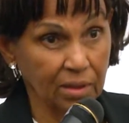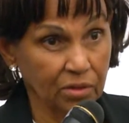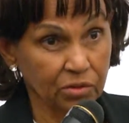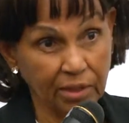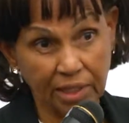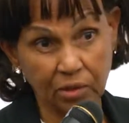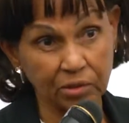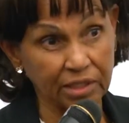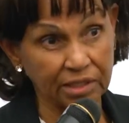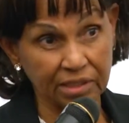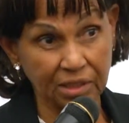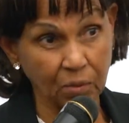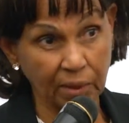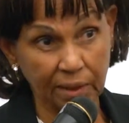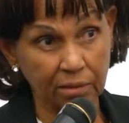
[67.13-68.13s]
So I could just
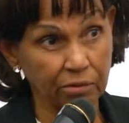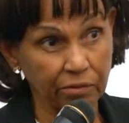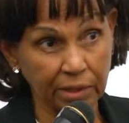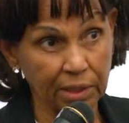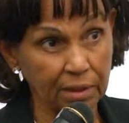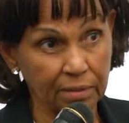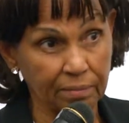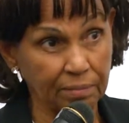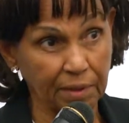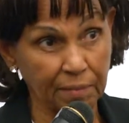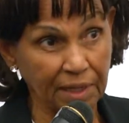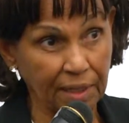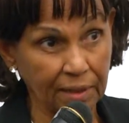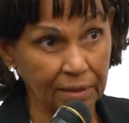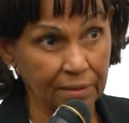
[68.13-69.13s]
say, well, read,
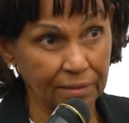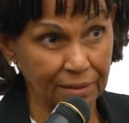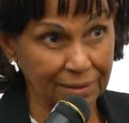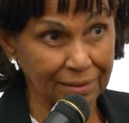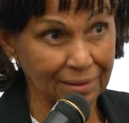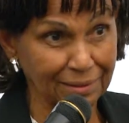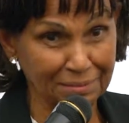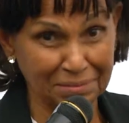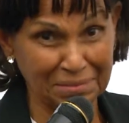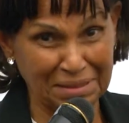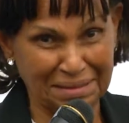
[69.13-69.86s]
bye-bye, next time.